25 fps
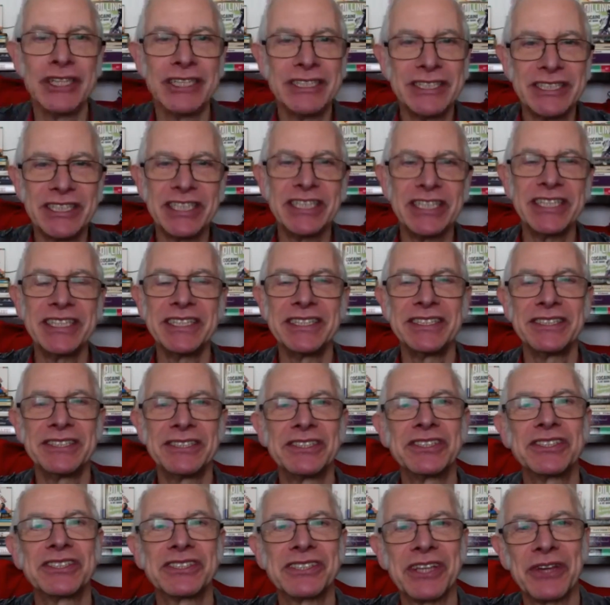teens,
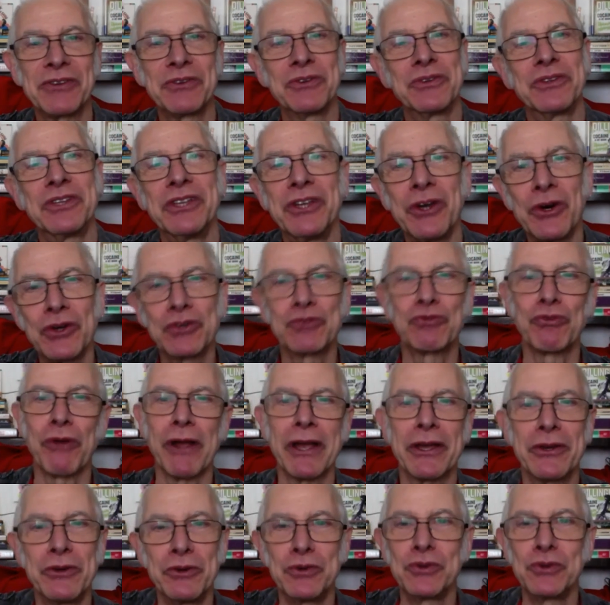so the odd
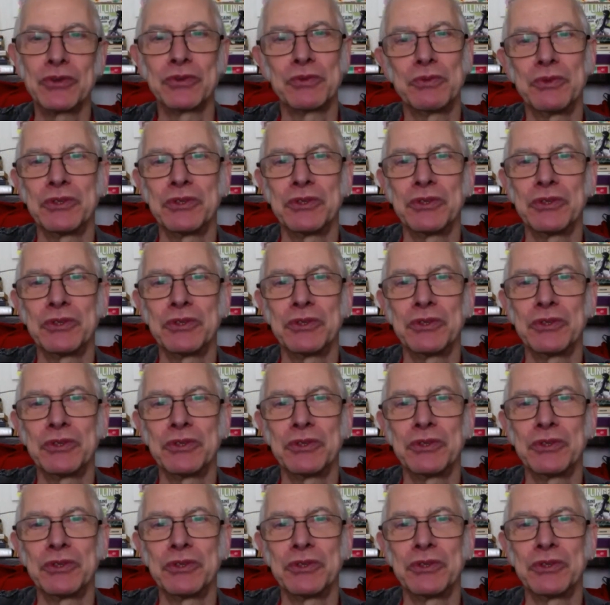record